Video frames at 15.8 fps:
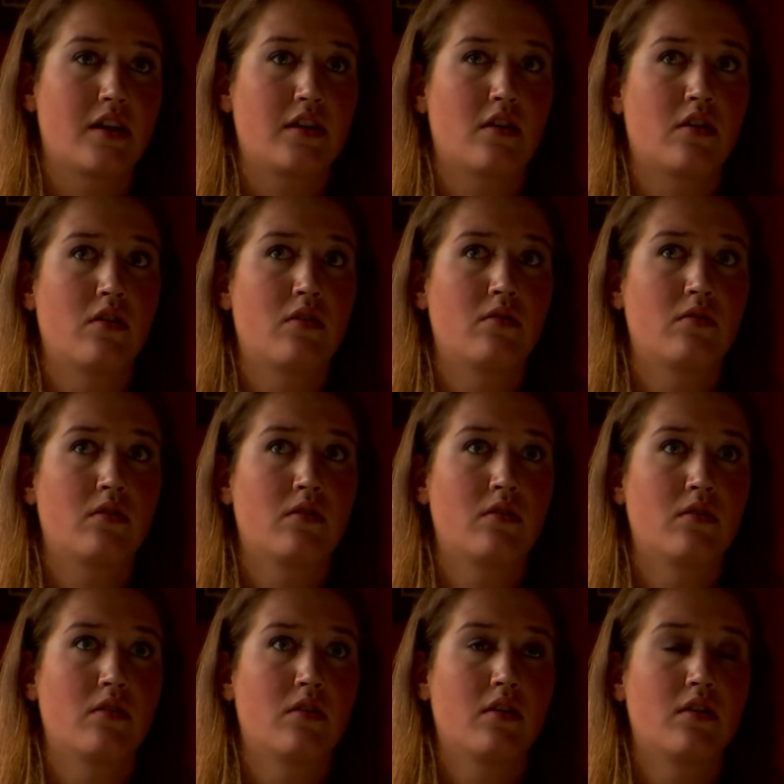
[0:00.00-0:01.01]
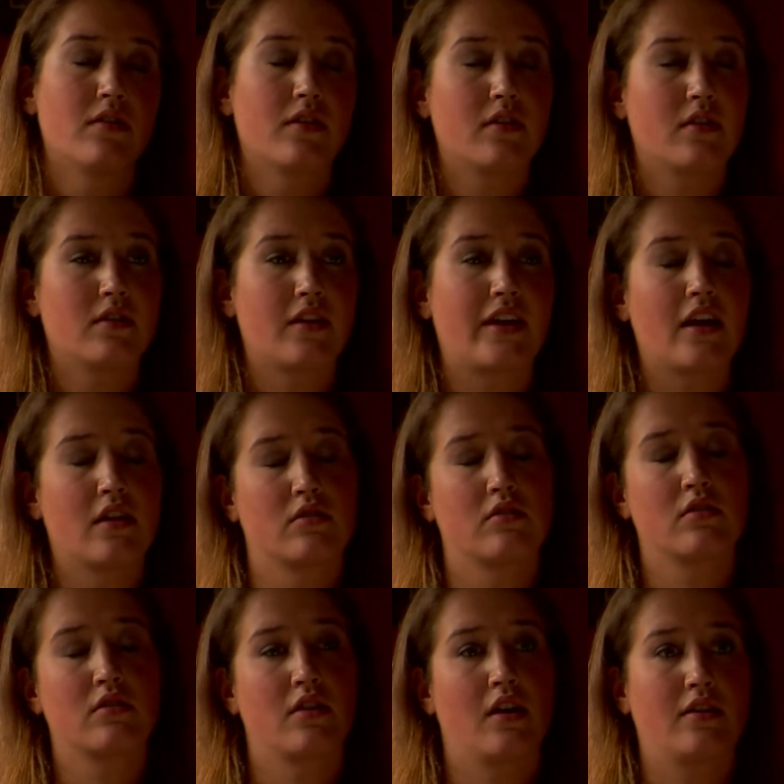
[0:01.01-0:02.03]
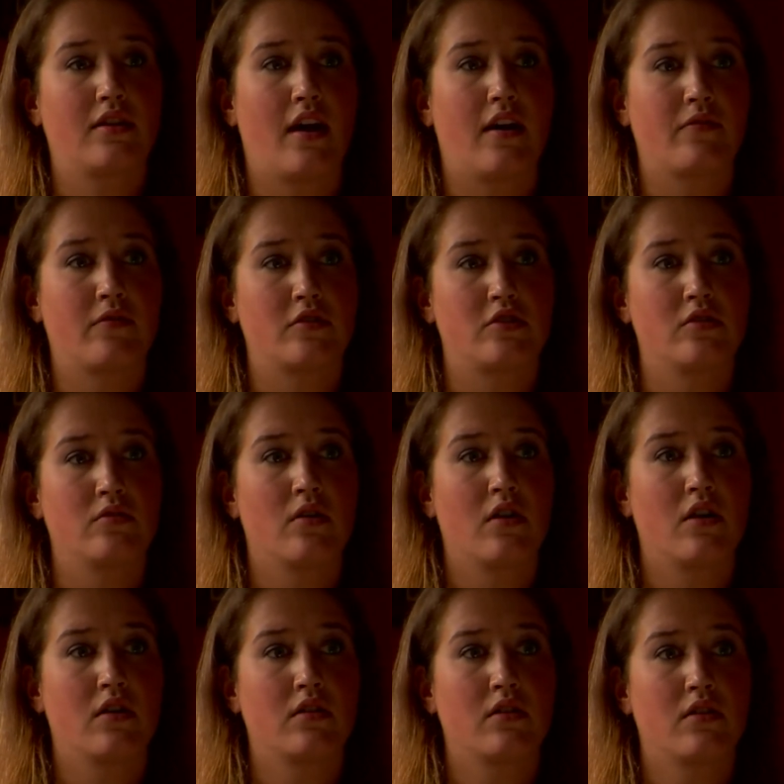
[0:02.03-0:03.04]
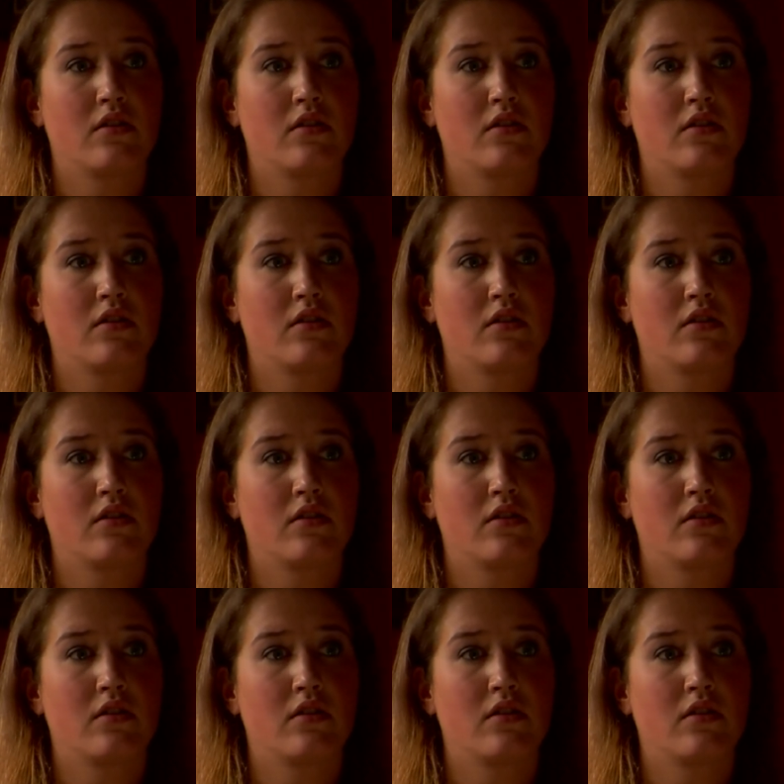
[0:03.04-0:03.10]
can't learn like that for too long.